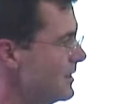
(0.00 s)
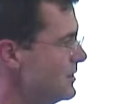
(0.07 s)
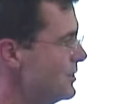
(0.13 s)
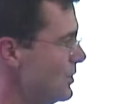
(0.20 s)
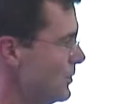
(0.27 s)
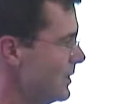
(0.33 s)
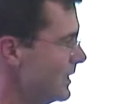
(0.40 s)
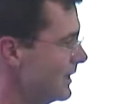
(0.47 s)

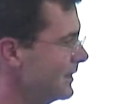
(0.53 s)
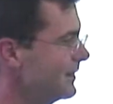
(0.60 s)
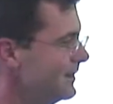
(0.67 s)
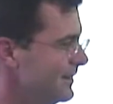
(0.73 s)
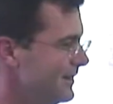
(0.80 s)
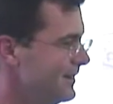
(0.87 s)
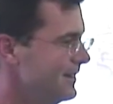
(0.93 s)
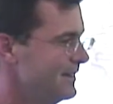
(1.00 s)
undoing
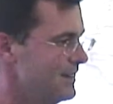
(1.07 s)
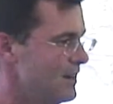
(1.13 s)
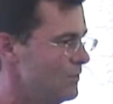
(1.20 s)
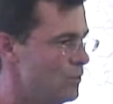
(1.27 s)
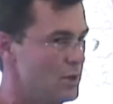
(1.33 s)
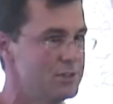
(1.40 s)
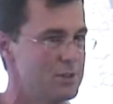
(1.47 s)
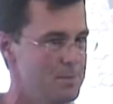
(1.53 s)

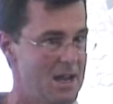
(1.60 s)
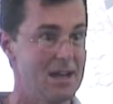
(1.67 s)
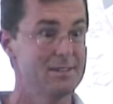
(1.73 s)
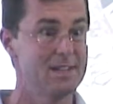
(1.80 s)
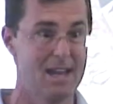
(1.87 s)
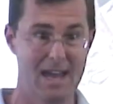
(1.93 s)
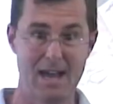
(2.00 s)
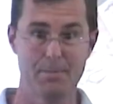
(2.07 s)
of what's about
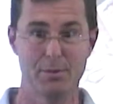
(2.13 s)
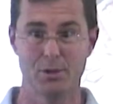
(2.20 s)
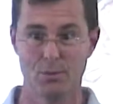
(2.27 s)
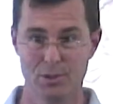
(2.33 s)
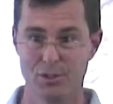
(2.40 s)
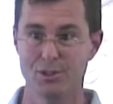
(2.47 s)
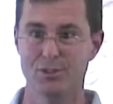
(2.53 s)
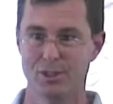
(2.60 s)
to happen,
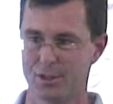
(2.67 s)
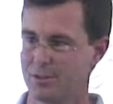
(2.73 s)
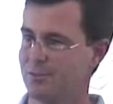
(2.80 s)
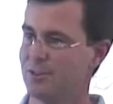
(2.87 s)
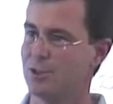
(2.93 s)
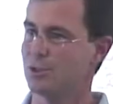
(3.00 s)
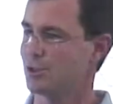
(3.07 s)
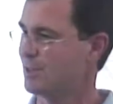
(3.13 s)
which is the
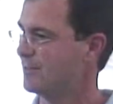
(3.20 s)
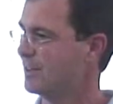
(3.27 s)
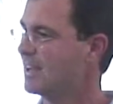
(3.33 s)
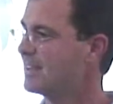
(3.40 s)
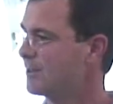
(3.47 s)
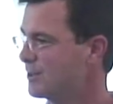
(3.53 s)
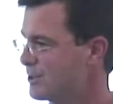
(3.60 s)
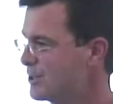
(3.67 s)
confusion of
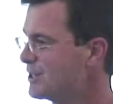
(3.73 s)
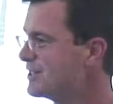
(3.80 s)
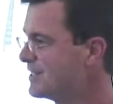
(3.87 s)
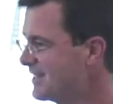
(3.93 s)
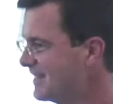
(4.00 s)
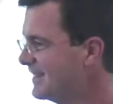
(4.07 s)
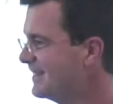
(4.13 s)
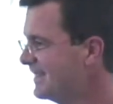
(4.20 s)
languages.
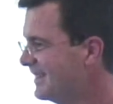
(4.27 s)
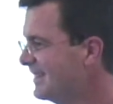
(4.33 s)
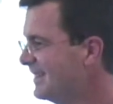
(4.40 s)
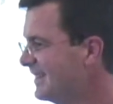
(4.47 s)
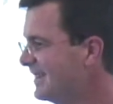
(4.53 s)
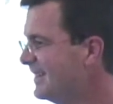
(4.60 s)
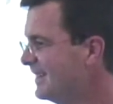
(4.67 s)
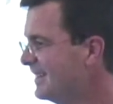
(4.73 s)

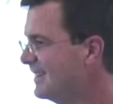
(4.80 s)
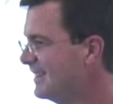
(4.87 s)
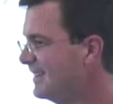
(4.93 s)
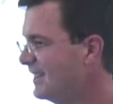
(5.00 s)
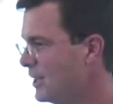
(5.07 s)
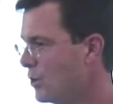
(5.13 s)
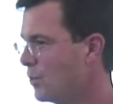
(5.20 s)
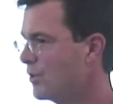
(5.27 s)

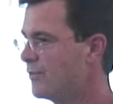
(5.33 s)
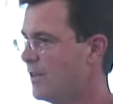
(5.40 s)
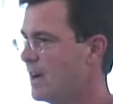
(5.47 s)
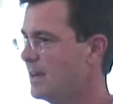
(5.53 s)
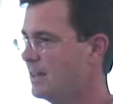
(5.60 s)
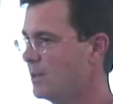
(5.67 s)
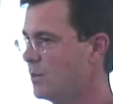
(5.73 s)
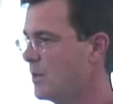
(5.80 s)
We're
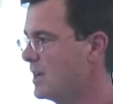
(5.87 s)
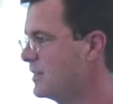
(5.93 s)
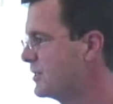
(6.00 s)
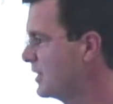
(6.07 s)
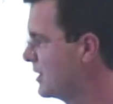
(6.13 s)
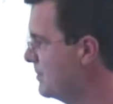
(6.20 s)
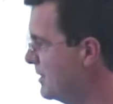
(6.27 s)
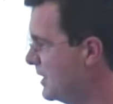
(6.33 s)
finding
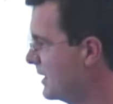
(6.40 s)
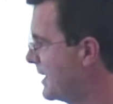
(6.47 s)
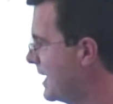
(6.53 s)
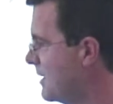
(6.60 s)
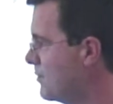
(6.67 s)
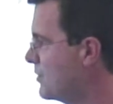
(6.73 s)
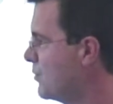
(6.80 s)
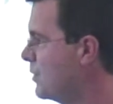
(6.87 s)
ways to
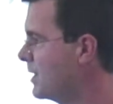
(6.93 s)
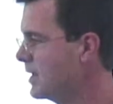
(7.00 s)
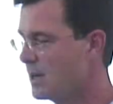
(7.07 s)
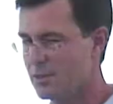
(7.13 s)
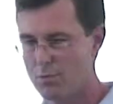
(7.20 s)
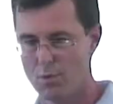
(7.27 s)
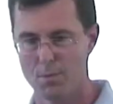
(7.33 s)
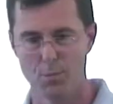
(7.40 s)
communicate with one
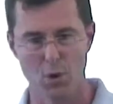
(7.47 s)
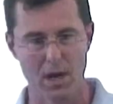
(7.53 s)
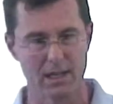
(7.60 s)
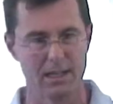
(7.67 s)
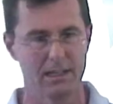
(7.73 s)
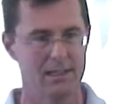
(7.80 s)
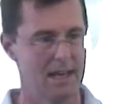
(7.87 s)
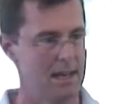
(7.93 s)
another. We're
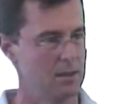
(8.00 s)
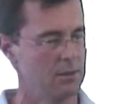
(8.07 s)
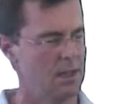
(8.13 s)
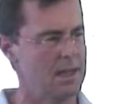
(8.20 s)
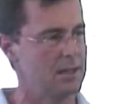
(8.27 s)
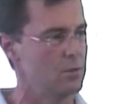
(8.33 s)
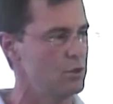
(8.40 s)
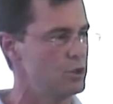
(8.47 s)
breaking down
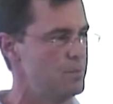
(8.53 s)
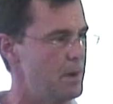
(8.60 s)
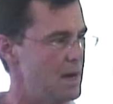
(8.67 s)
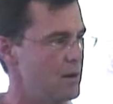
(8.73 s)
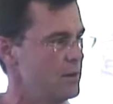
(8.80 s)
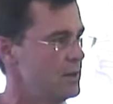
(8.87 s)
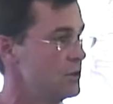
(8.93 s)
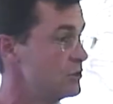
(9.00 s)
language
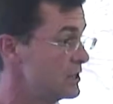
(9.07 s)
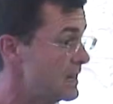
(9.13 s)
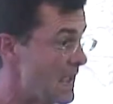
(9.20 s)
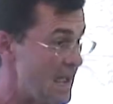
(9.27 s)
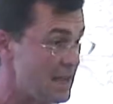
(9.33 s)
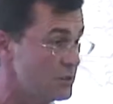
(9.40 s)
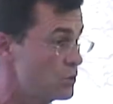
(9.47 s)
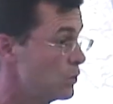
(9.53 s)
barriers. And
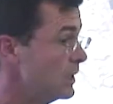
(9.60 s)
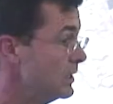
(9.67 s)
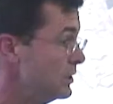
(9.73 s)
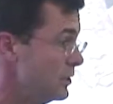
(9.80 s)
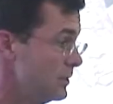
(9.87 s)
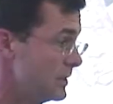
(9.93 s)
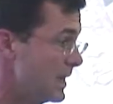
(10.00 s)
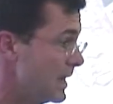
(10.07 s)
as we
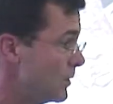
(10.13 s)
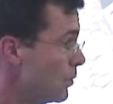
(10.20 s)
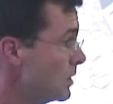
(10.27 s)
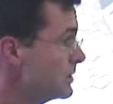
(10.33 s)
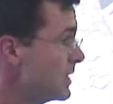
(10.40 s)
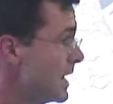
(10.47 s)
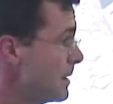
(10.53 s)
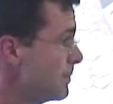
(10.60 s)
do that,
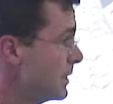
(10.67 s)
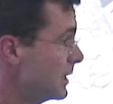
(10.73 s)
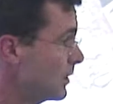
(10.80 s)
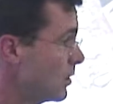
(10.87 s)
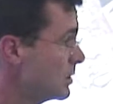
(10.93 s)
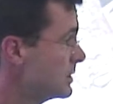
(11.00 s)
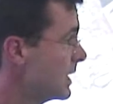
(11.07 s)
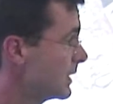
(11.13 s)
what's happening?
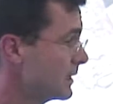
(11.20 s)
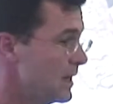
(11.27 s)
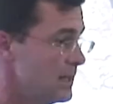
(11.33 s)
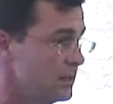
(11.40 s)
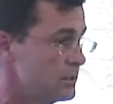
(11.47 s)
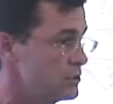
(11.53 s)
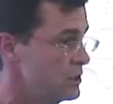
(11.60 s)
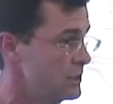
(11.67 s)
Our
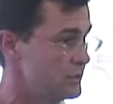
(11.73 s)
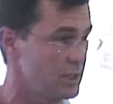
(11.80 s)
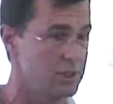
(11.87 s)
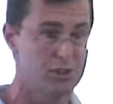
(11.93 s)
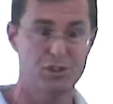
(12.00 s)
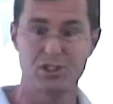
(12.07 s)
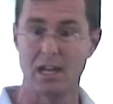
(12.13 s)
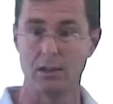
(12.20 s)
technology is
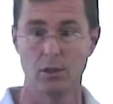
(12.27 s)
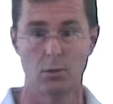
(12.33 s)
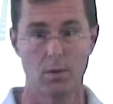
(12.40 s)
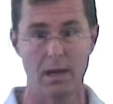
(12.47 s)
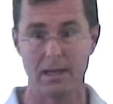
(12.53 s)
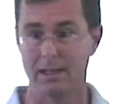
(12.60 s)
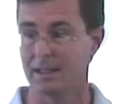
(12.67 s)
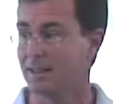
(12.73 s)

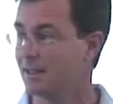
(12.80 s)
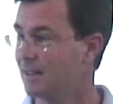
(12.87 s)
accelerating